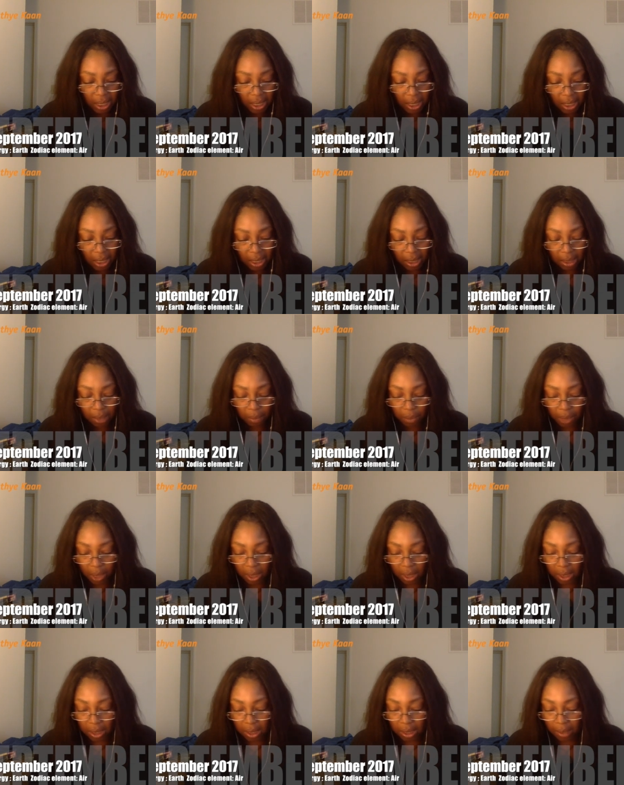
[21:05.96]
in this
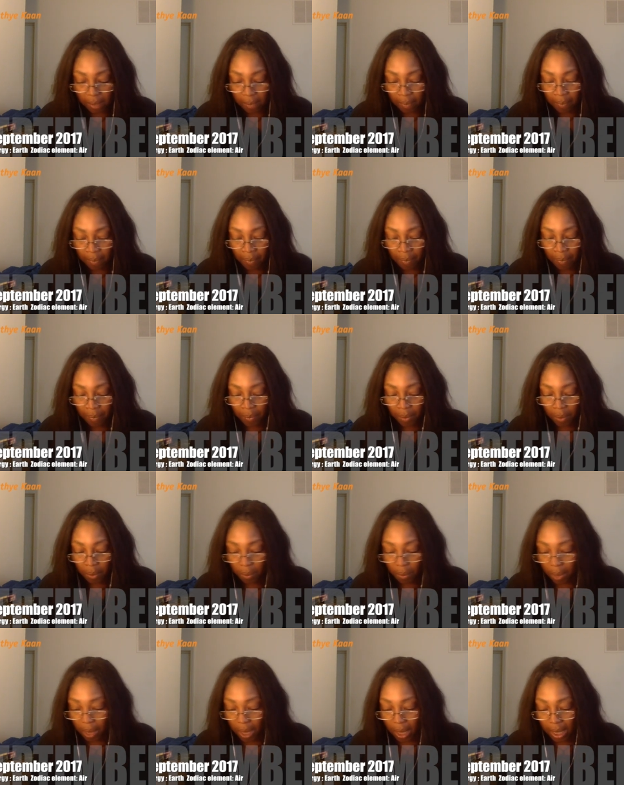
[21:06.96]
month.
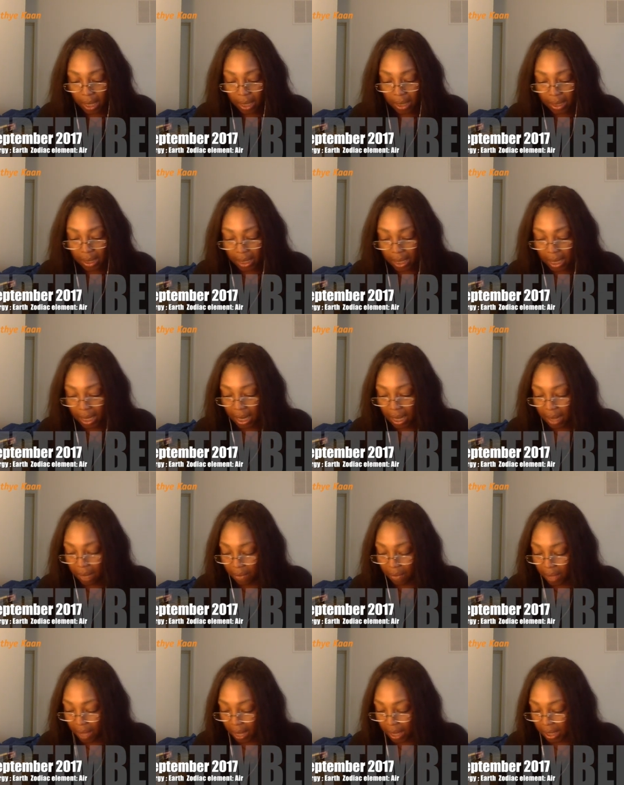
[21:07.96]
What is the
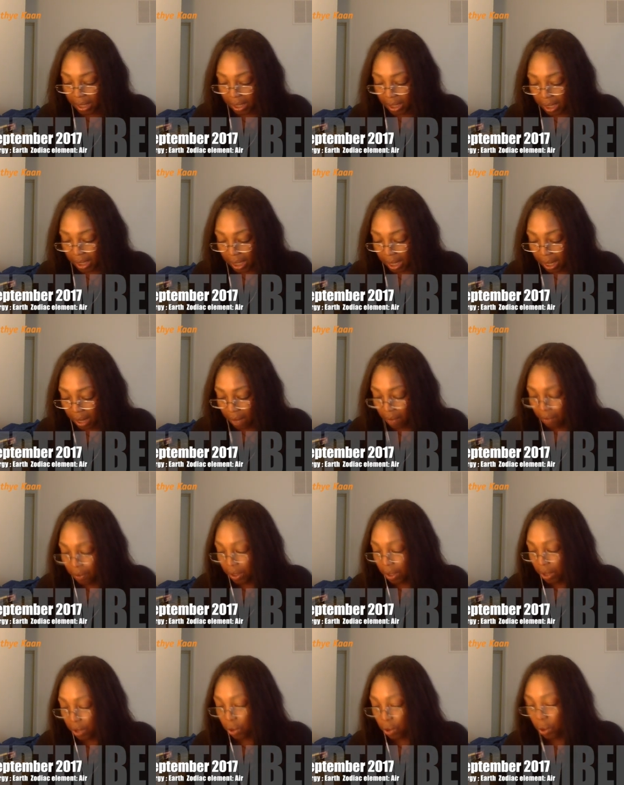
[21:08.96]
love energy
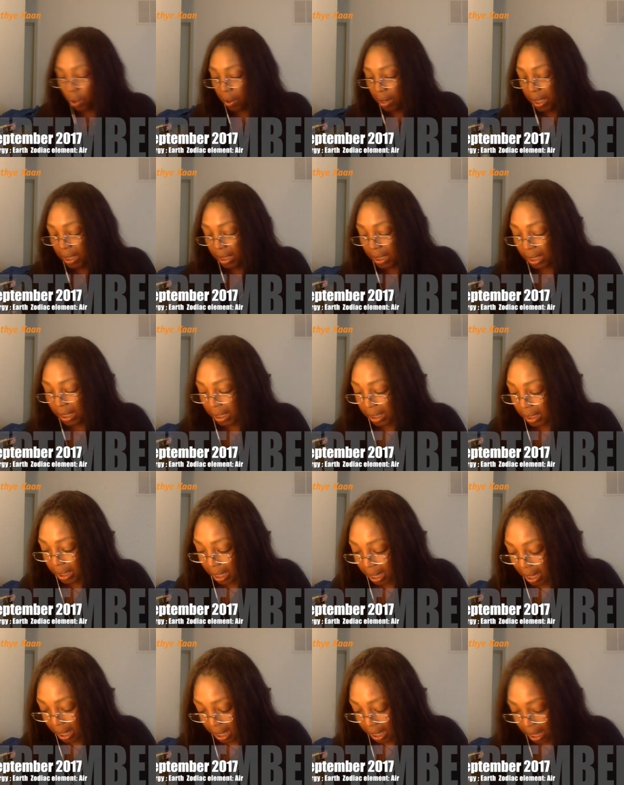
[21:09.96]
for the Tauruses
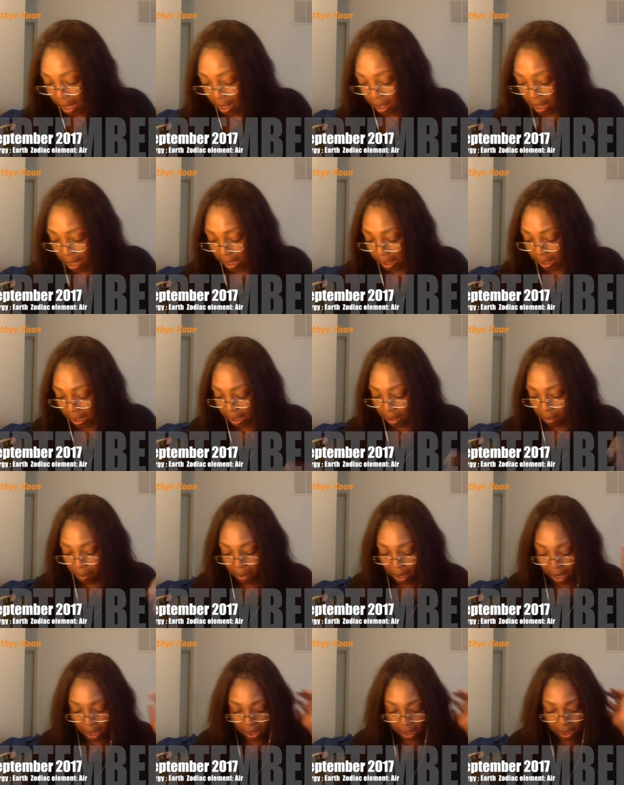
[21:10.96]
in this
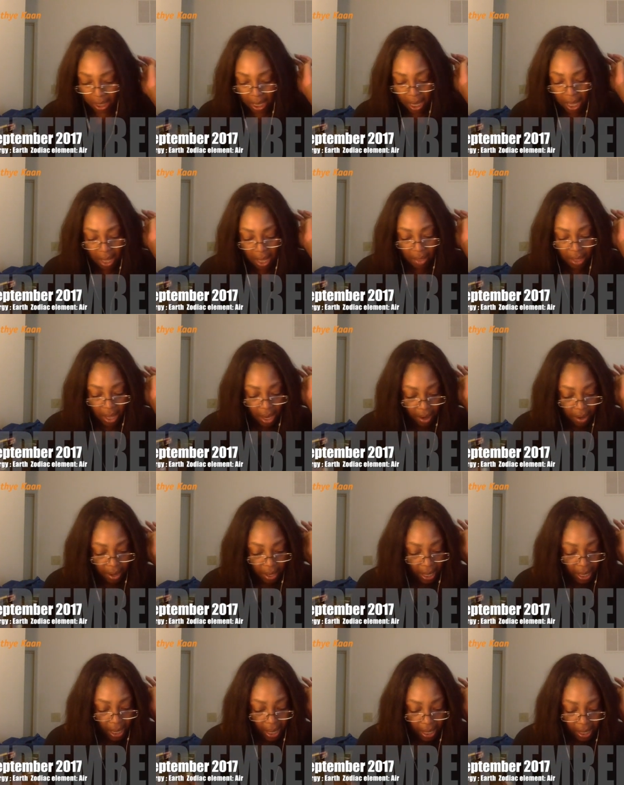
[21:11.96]
month?
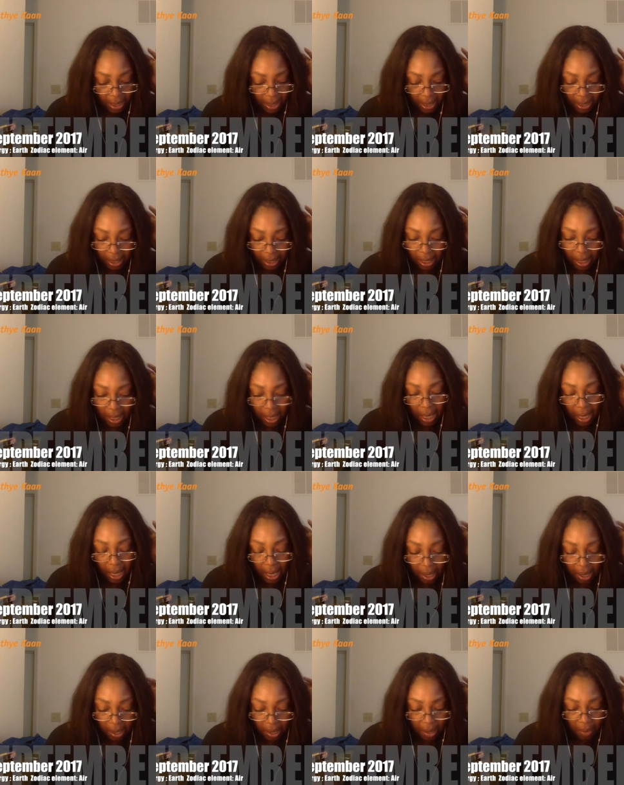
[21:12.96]
There is
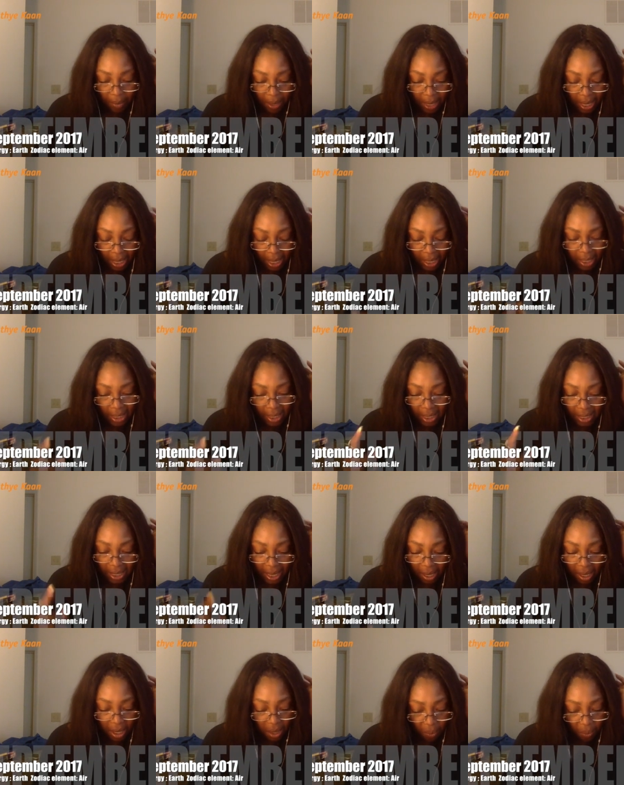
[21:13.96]
in the
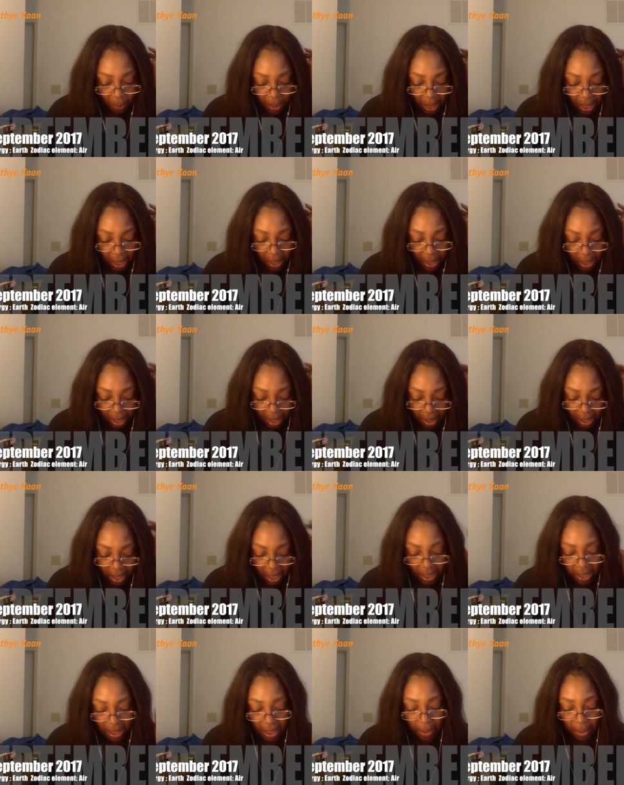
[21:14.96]
second week, there
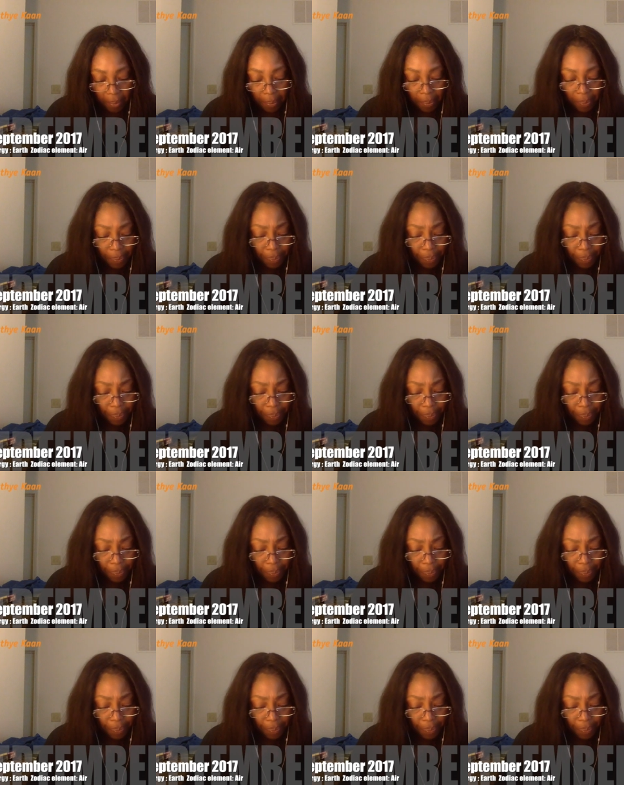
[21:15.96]
is a